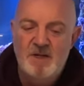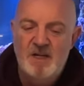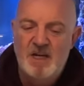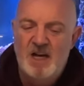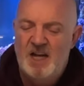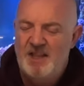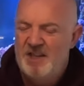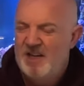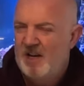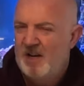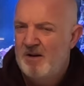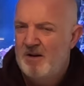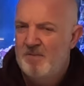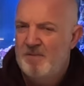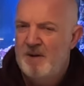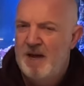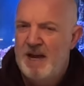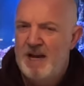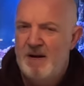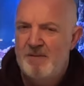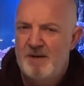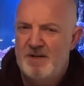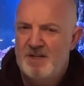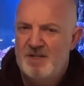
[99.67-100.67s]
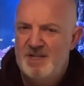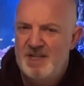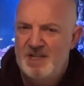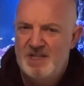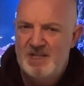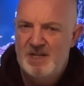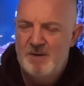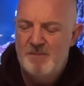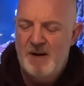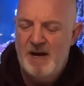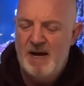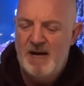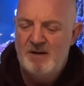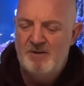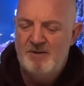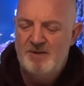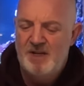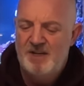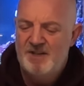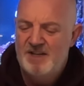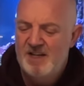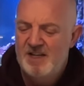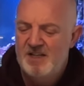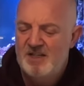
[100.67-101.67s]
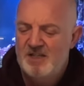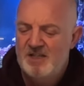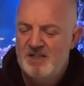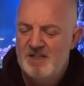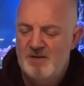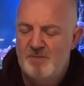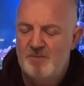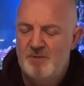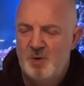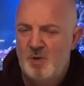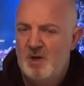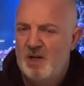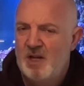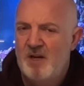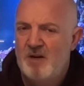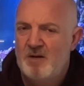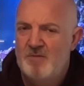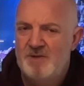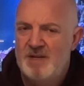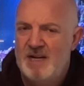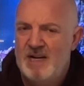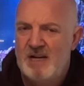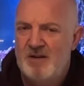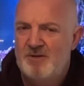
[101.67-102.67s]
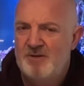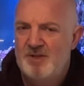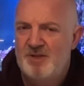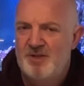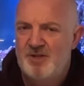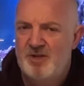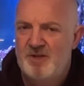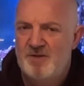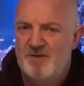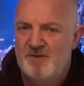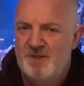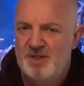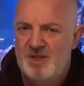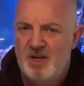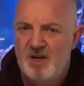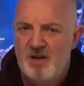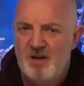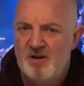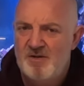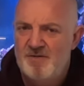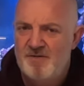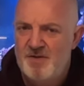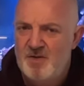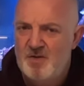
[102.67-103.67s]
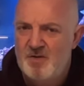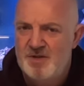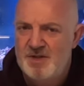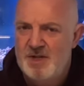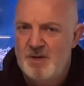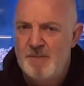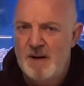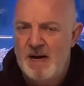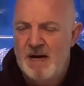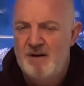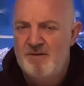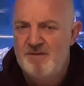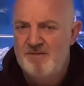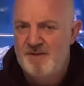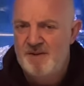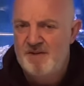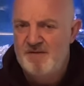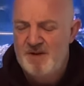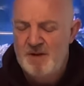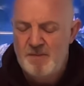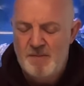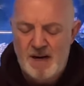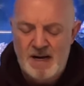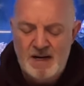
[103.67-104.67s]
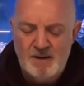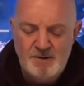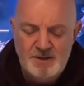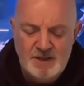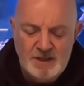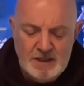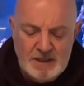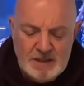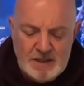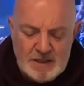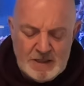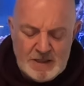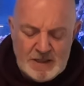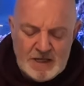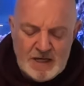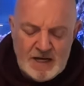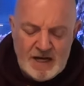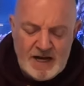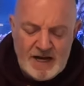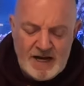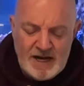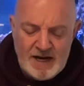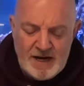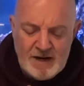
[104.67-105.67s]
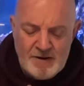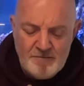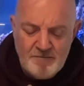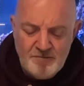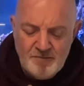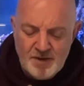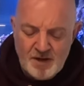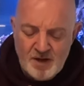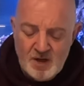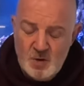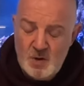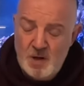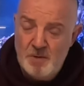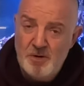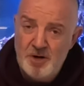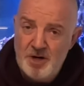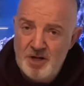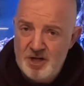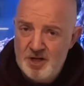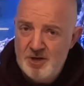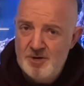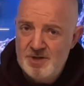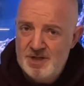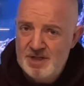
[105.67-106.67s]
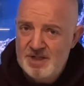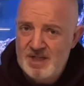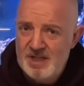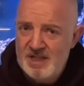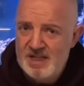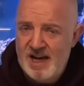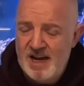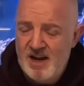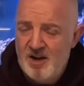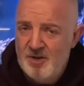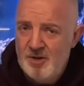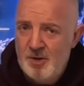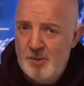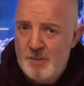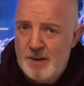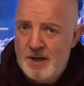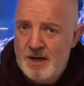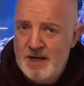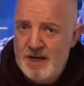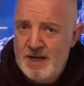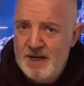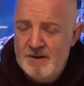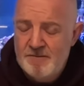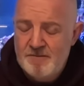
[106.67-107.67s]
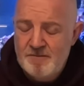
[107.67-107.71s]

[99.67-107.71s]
I think it paid about £60. I think it's subsequently come down to sort of circa £40, £50. So I'm going to use it today on the bike.